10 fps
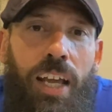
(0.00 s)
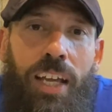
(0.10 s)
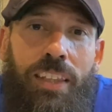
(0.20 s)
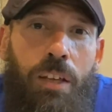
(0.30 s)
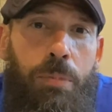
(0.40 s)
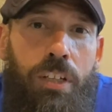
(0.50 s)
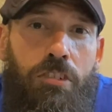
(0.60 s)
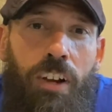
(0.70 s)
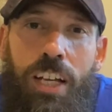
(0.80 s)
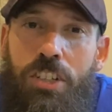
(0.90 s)
And they've been
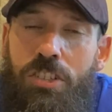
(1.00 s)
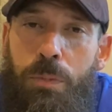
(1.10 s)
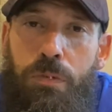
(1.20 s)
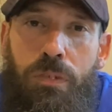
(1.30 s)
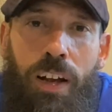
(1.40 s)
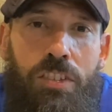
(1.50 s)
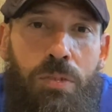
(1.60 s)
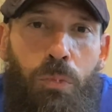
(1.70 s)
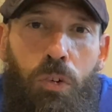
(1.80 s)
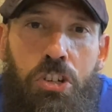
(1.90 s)
great just to provide
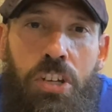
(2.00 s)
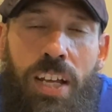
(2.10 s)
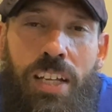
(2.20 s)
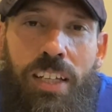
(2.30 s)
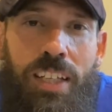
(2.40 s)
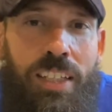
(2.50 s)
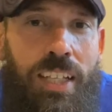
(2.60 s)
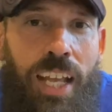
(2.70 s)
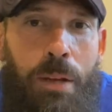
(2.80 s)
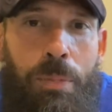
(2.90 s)
some more shade, and you
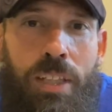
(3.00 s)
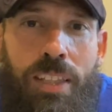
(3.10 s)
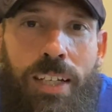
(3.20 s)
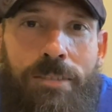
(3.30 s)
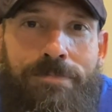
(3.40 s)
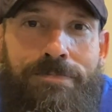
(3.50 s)
can't beat that.